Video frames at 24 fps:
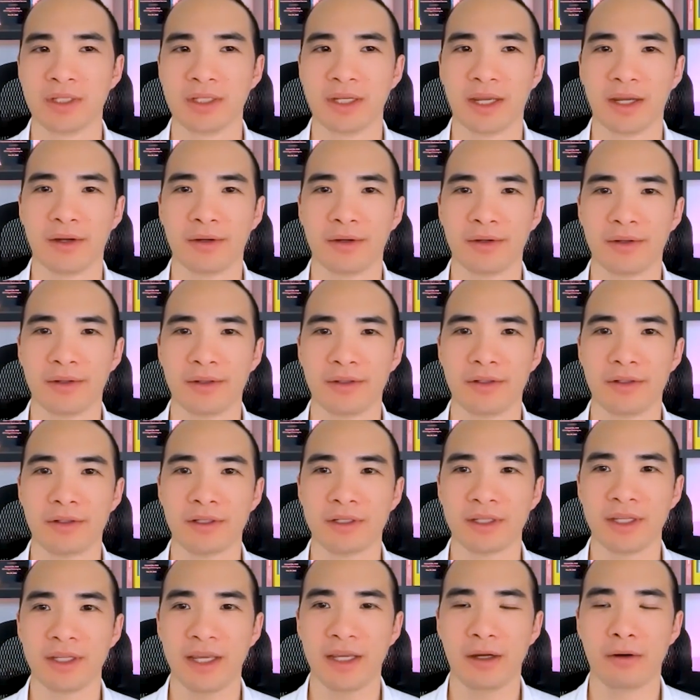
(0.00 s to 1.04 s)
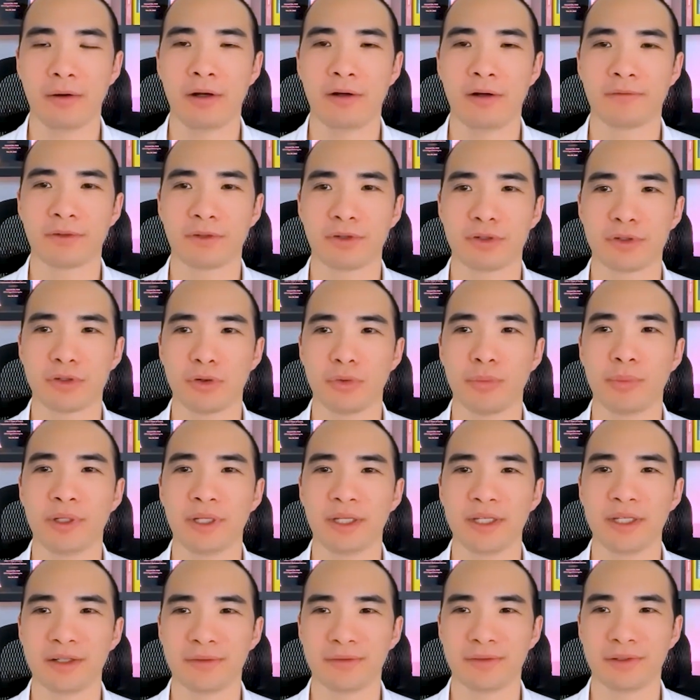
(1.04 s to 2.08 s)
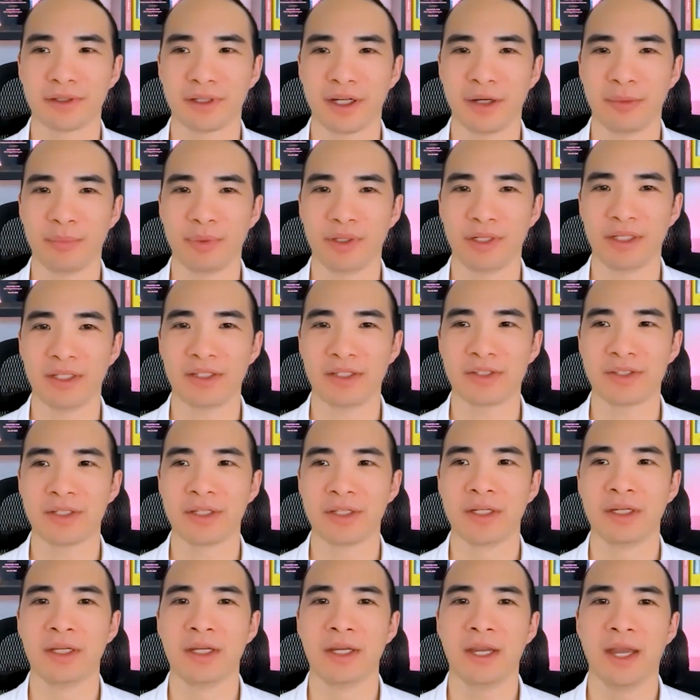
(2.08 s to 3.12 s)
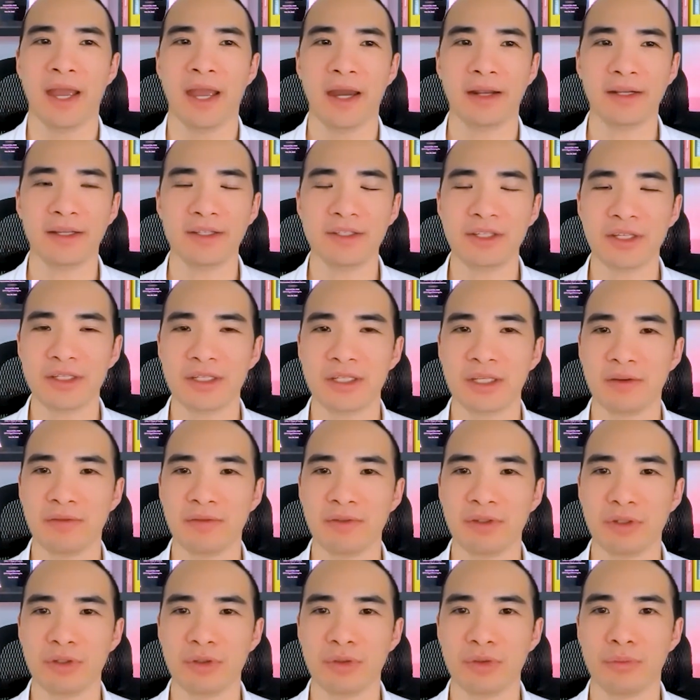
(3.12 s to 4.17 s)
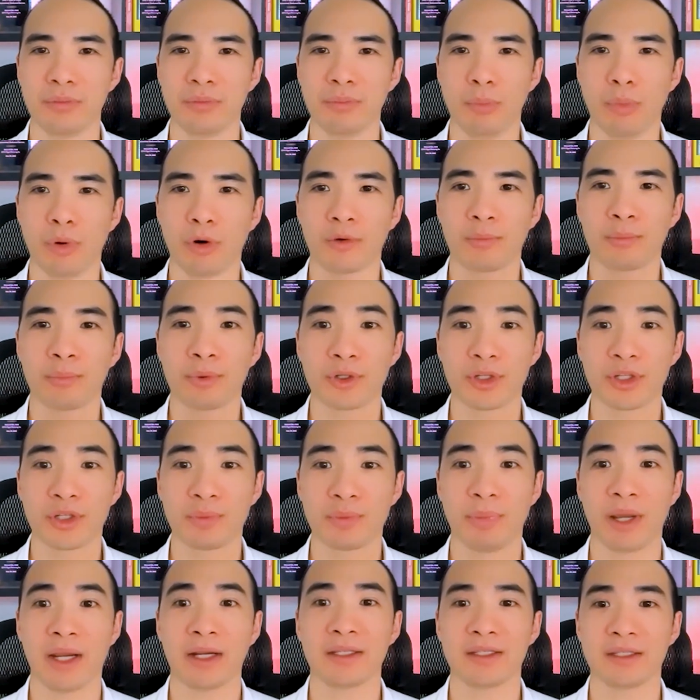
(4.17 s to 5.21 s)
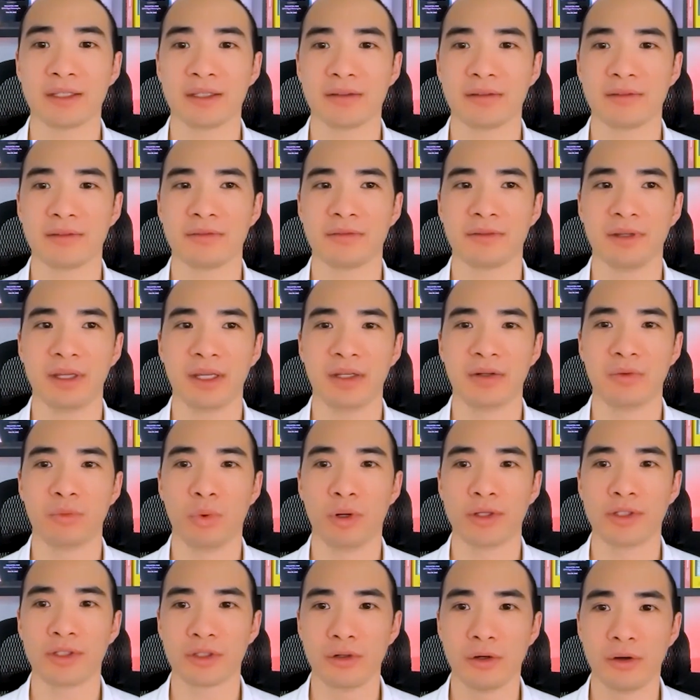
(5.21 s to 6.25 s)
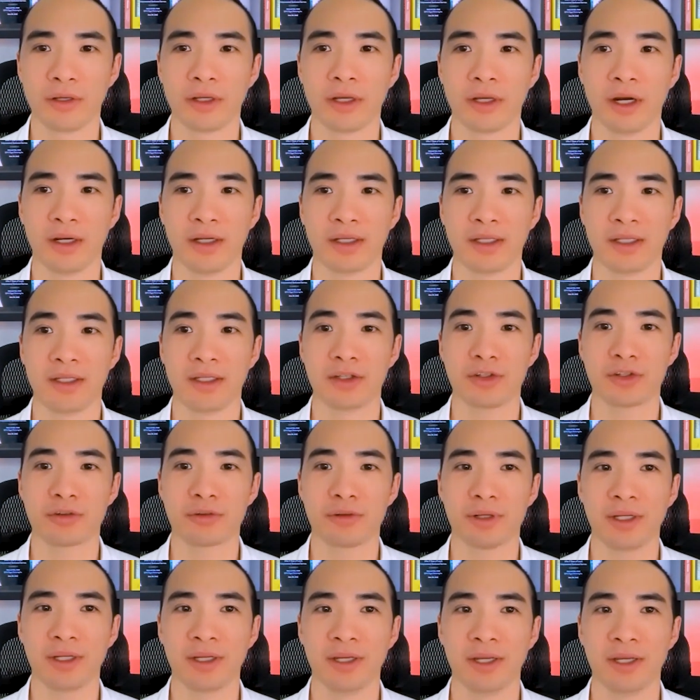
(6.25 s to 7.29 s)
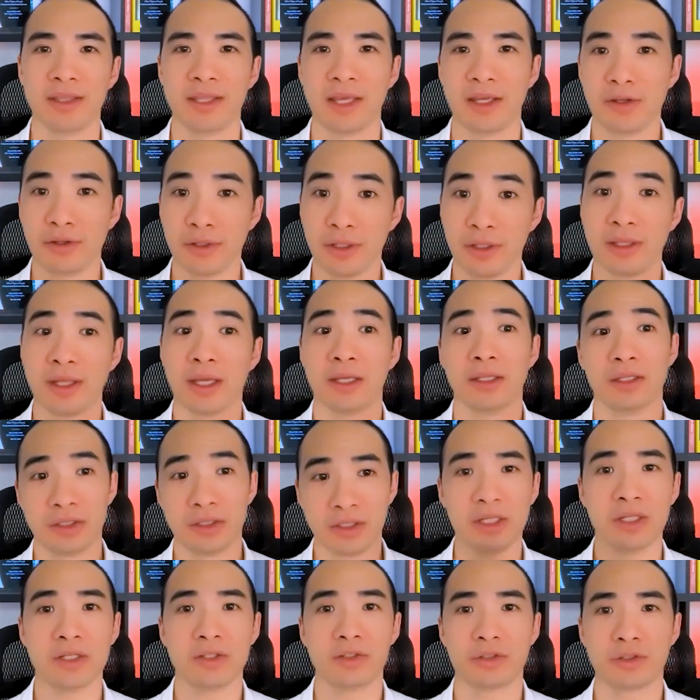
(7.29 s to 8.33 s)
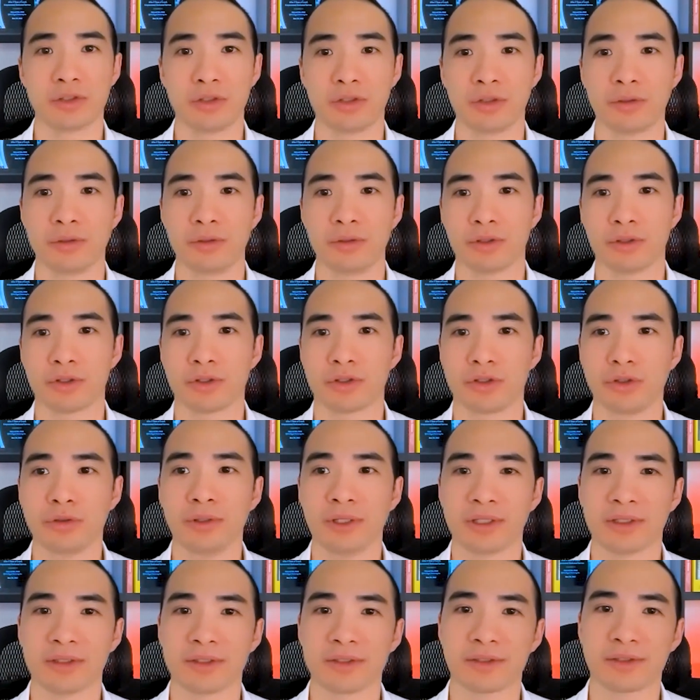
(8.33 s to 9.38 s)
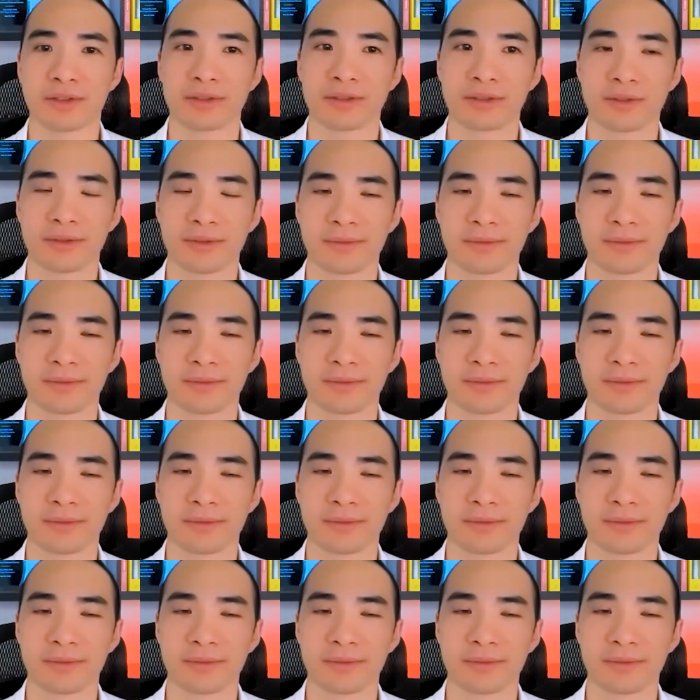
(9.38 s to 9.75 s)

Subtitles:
Now, you're a KOL for so many different companies. How does it give you more perspective in what's going on in industry that you can then teach to your students?